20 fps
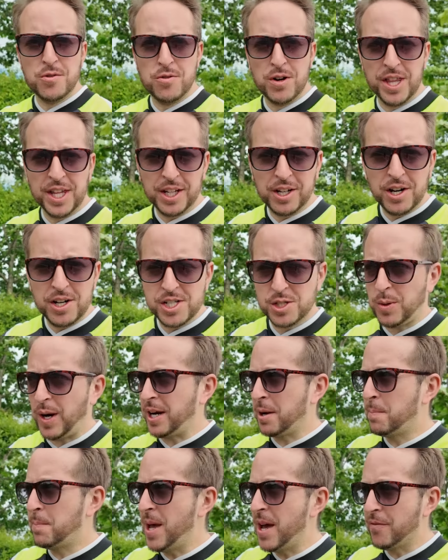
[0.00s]
Right then guys, so I
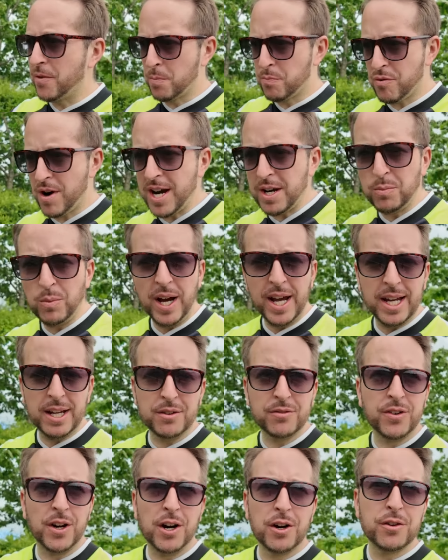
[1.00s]
had a bit of a
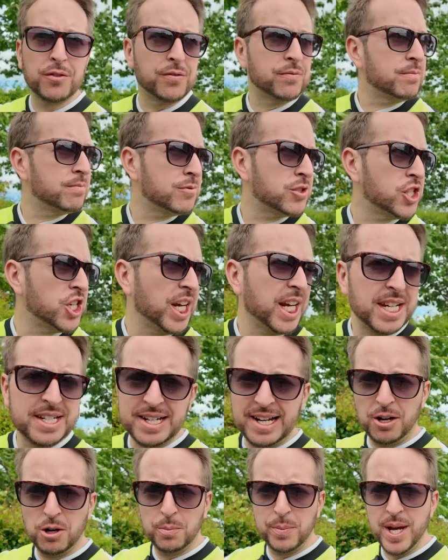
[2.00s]
brainwave. I've
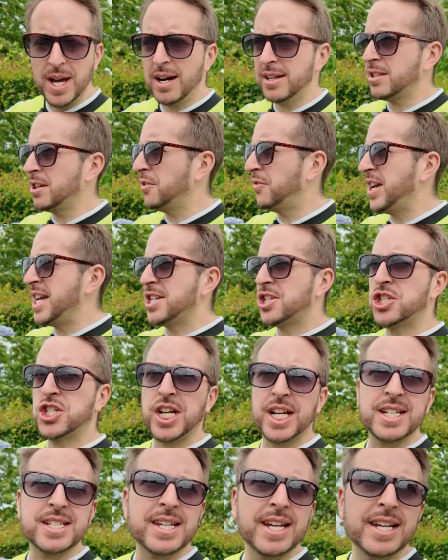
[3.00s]
cheated a little bit. I don't know if it is
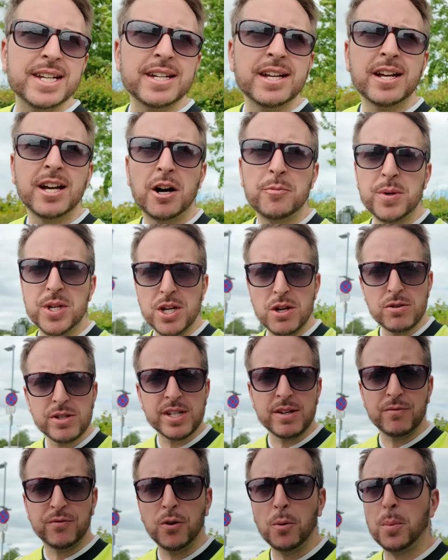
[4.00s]
cheating. I've been
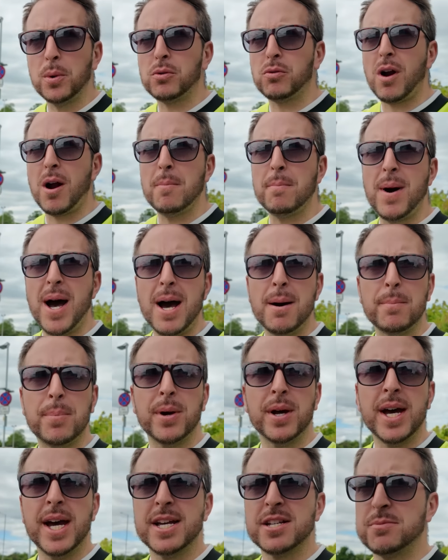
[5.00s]
using Football Ground Map
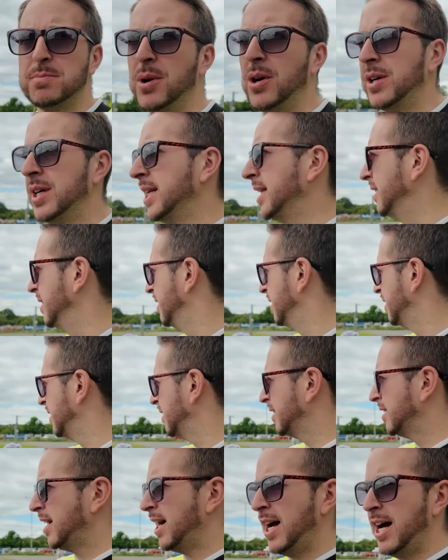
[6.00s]
as my
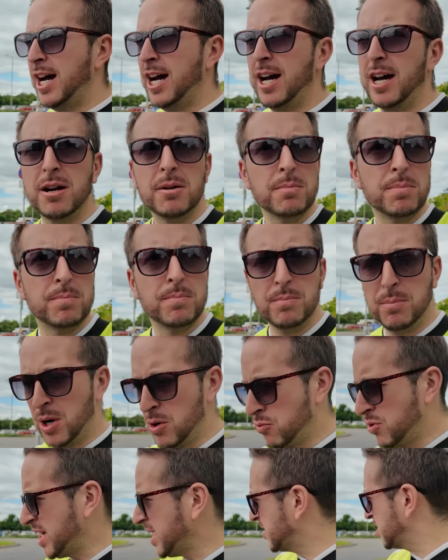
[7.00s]

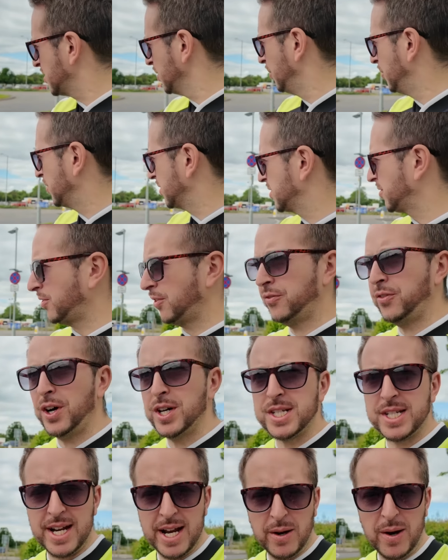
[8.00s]
resource for
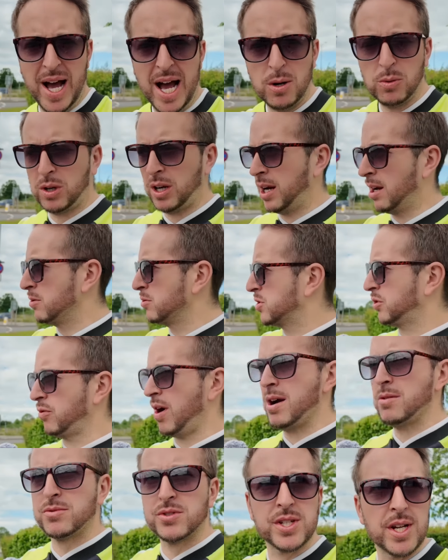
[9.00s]
finding out how close
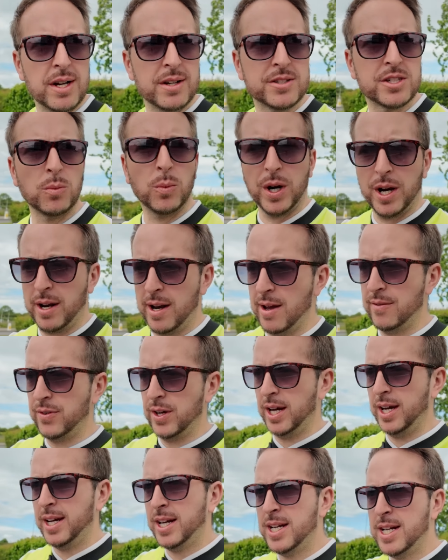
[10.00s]
grounds are to one
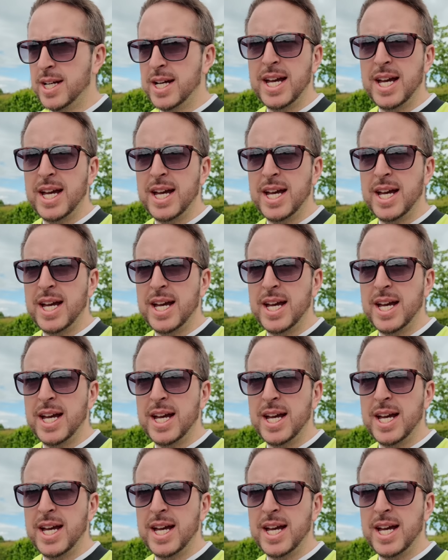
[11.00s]
another.